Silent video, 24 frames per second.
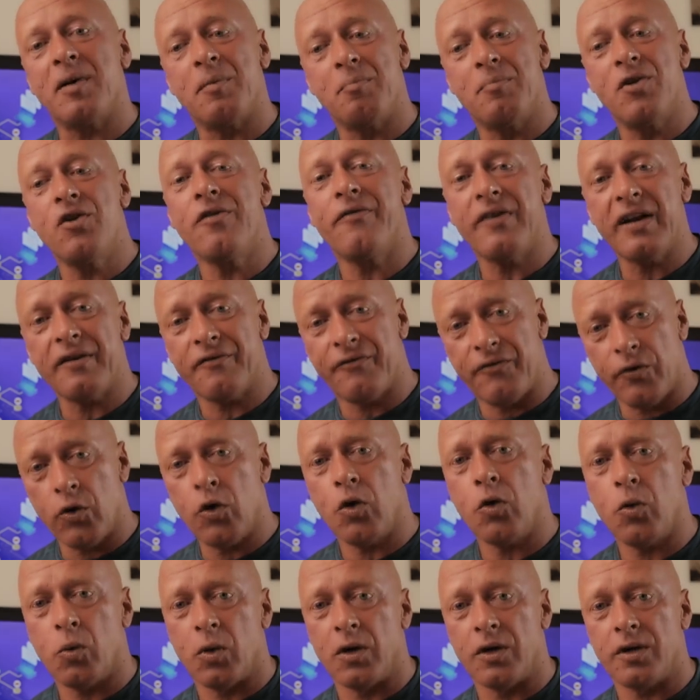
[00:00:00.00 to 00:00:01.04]
But moving
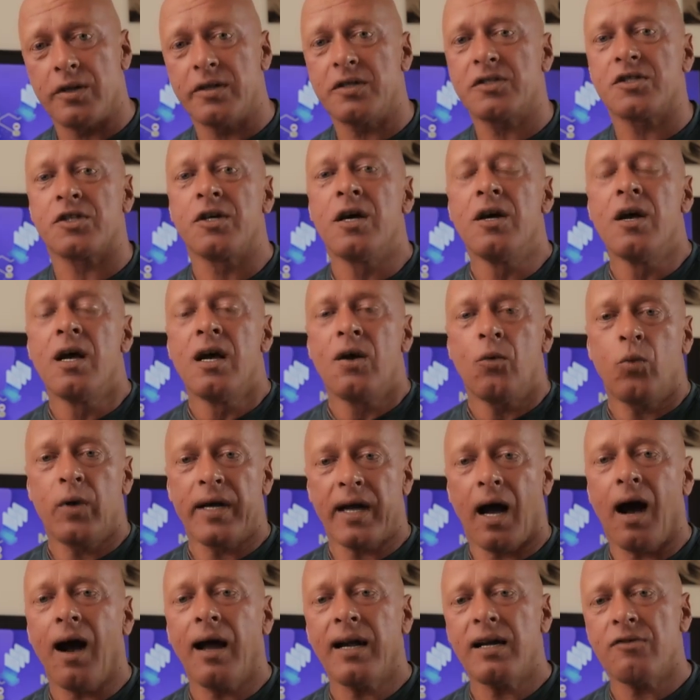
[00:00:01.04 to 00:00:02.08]
forwards,
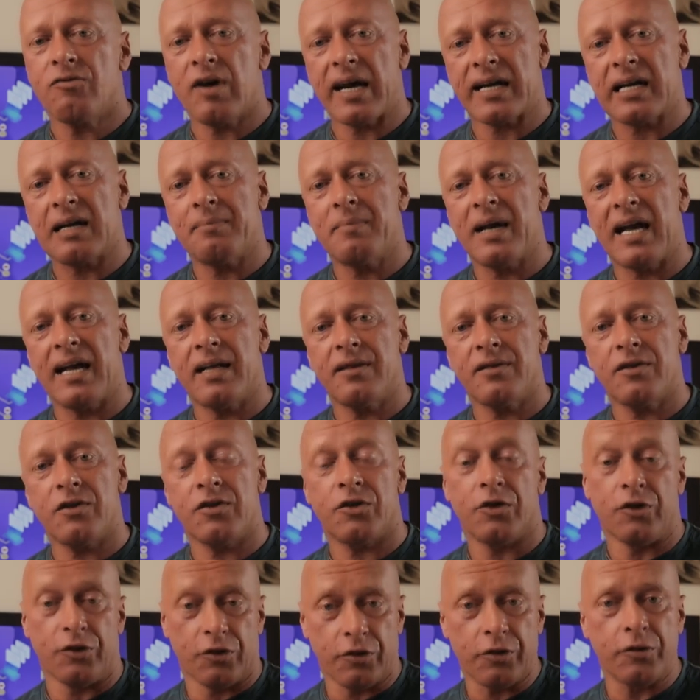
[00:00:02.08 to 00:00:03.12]
we highly recommend
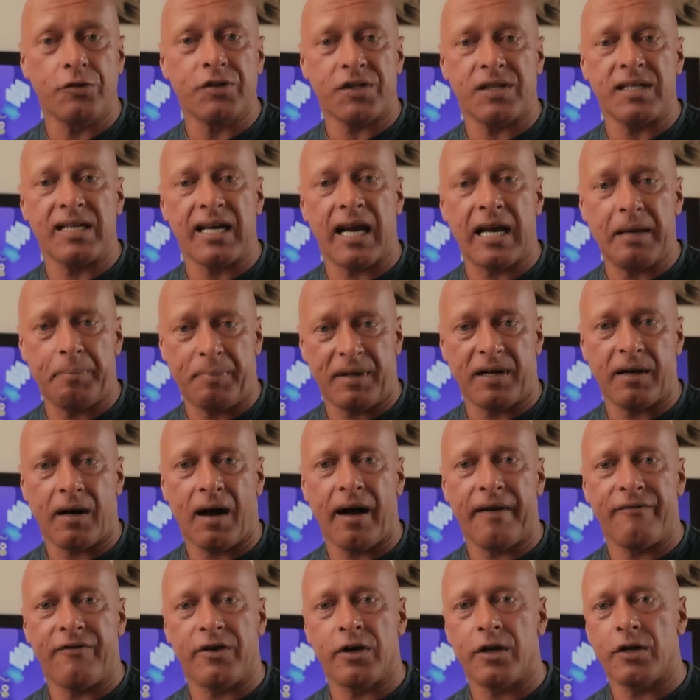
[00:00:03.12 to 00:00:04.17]
that you use the
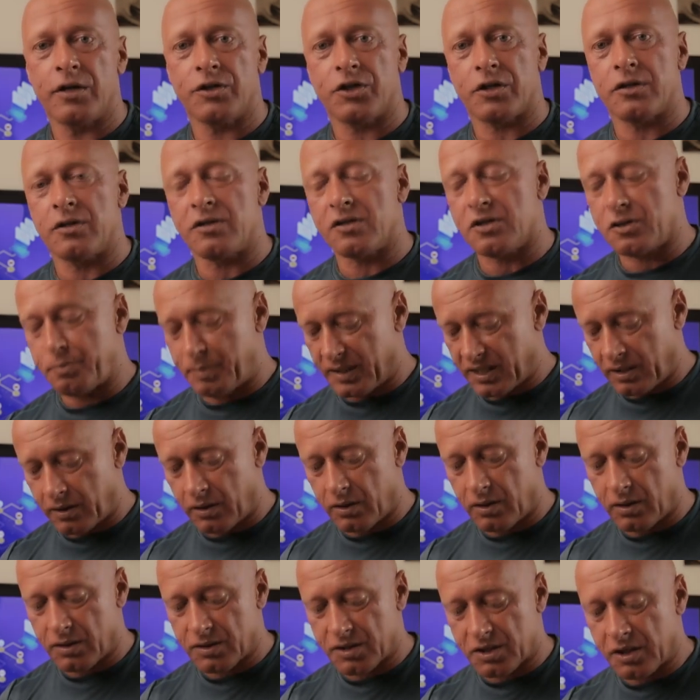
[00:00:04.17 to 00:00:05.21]
API versions,
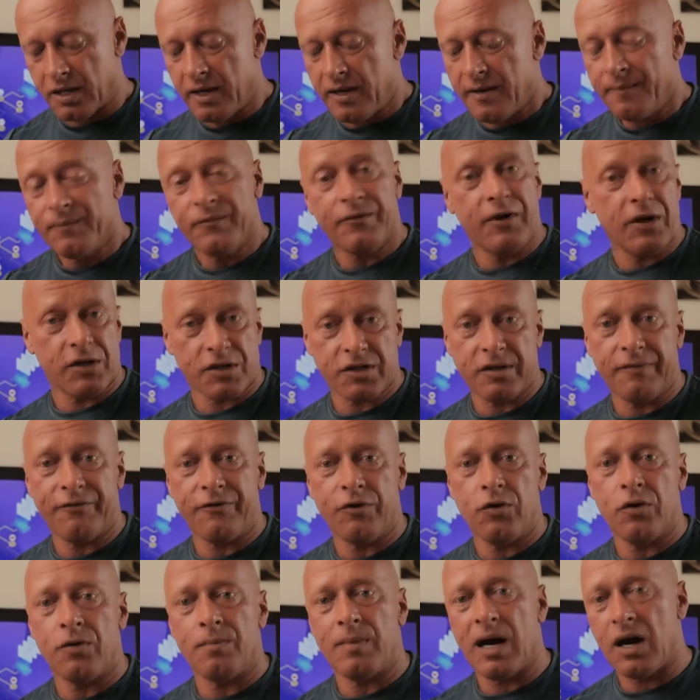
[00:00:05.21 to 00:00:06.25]
because first and
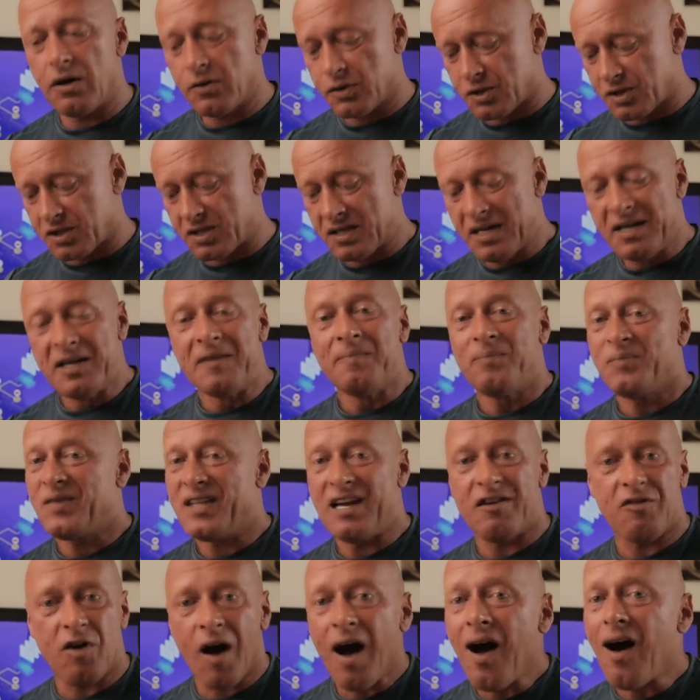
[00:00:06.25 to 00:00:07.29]
foremost,
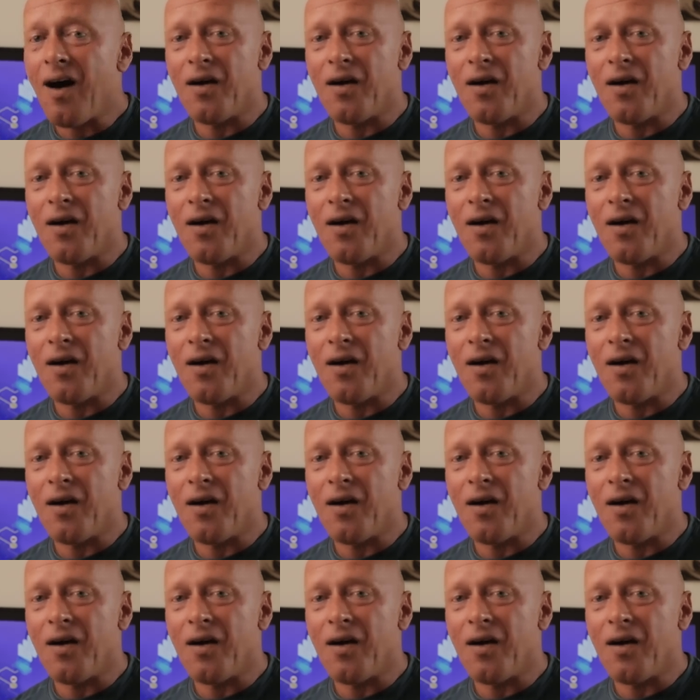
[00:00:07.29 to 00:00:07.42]
we're